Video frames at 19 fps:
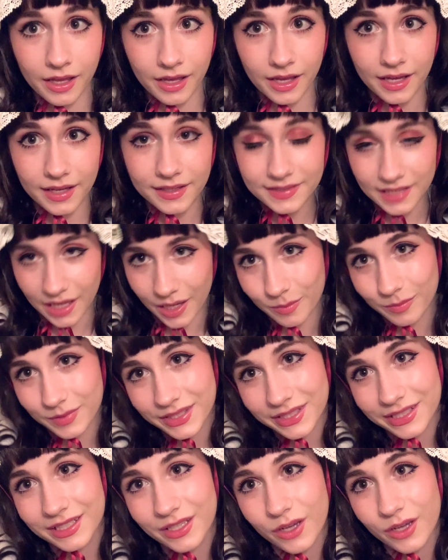is
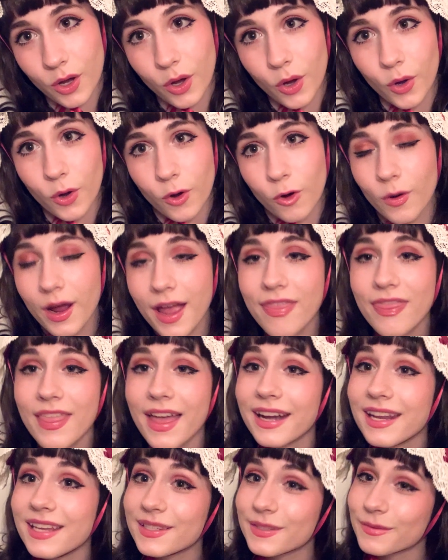MTO, and
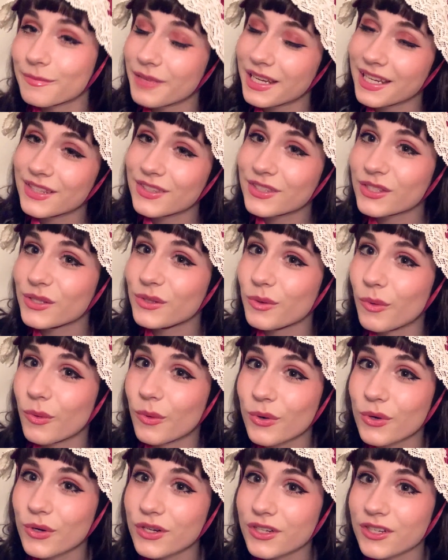that is made to
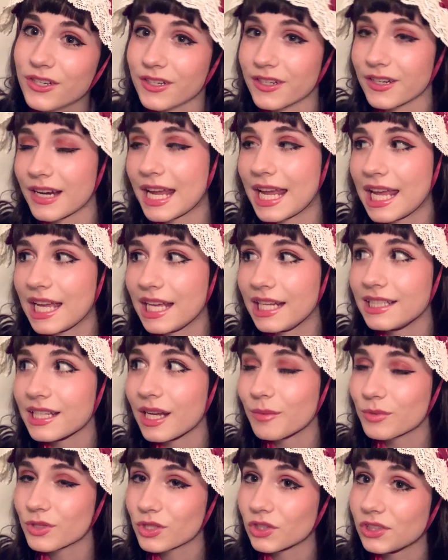order, and
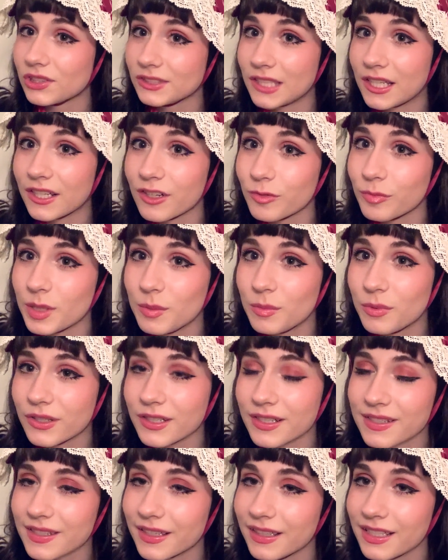I'm sure a lot of people are
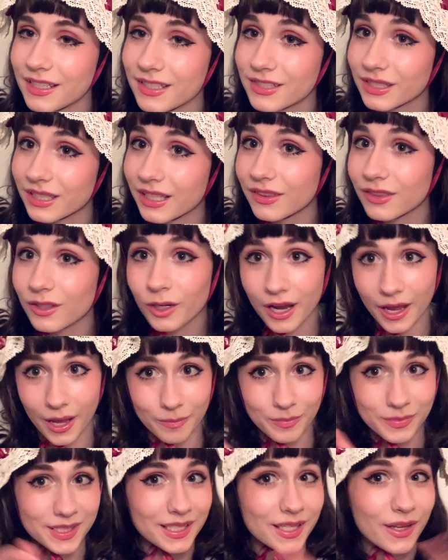excited to get their
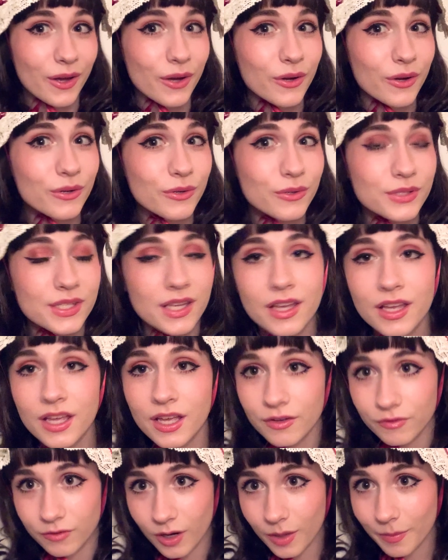MTOs
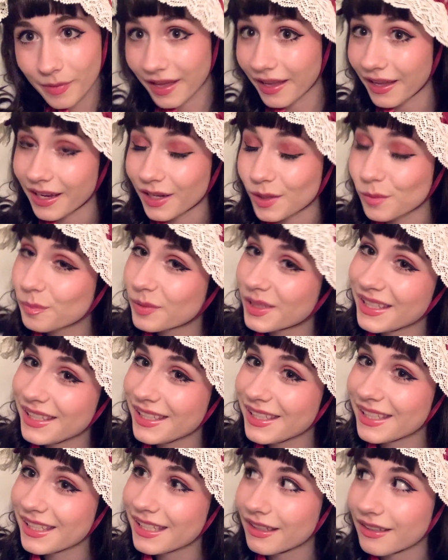from
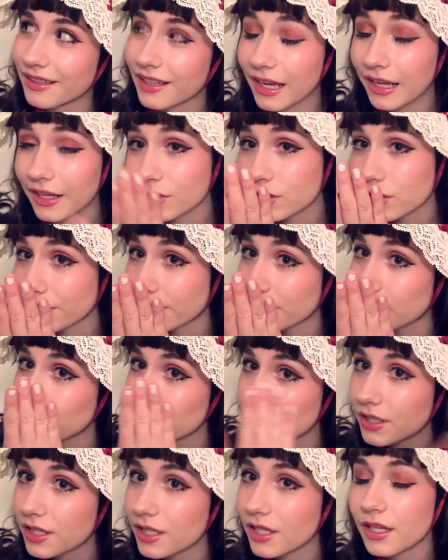AP, Angelic
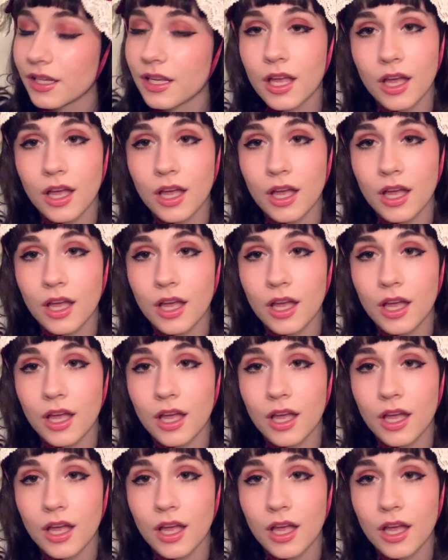Pretty,